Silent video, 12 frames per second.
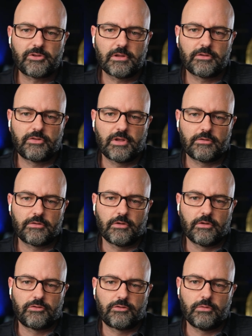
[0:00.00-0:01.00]
says
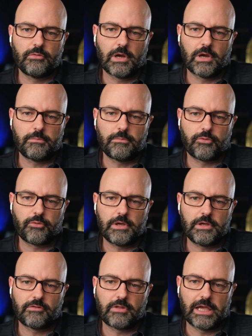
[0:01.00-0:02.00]
the Suray
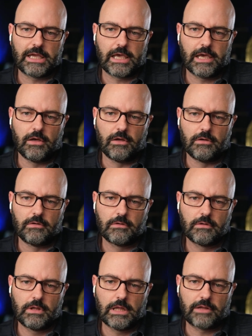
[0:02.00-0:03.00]
breeze like hell.
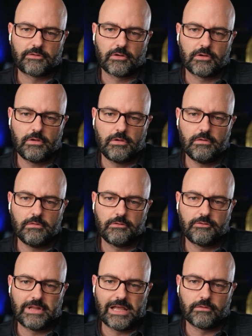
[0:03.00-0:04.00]
That's a
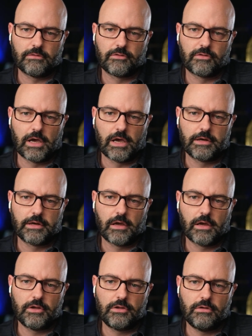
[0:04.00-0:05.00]
huge downside.
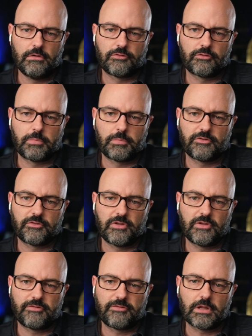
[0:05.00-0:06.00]
Are you
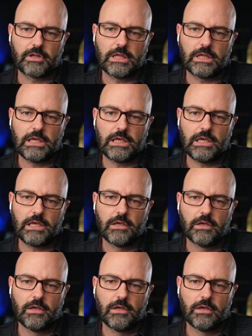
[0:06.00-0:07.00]
specifically
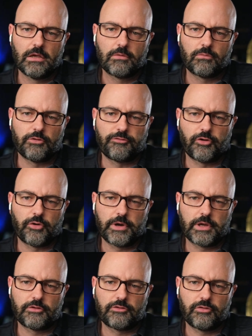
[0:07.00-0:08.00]

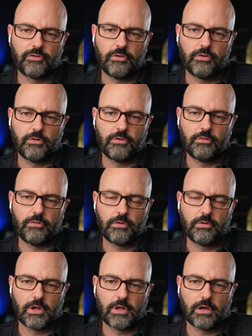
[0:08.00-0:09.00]
referring to
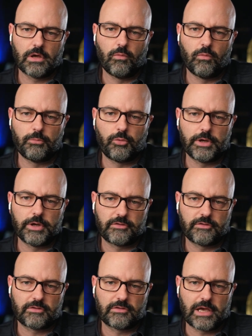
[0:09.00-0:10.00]
the
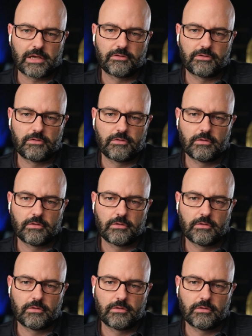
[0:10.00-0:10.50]
1.6x